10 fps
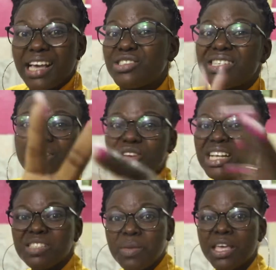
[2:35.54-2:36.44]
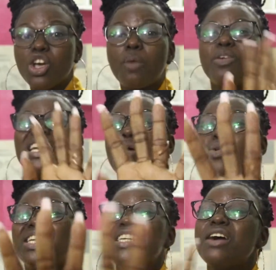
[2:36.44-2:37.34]
Trust me, your brother
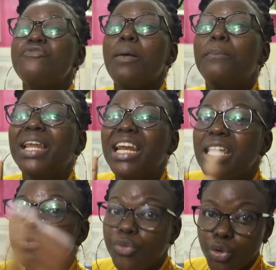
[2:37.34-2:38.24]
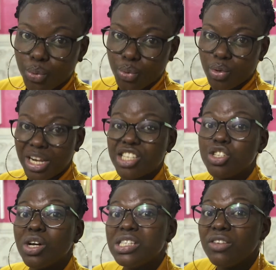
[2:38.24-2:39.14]
will never believe you that you
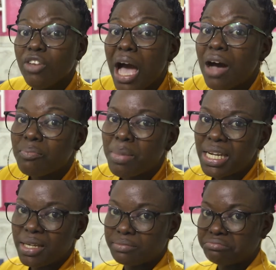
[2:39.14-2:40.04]
don't even have money.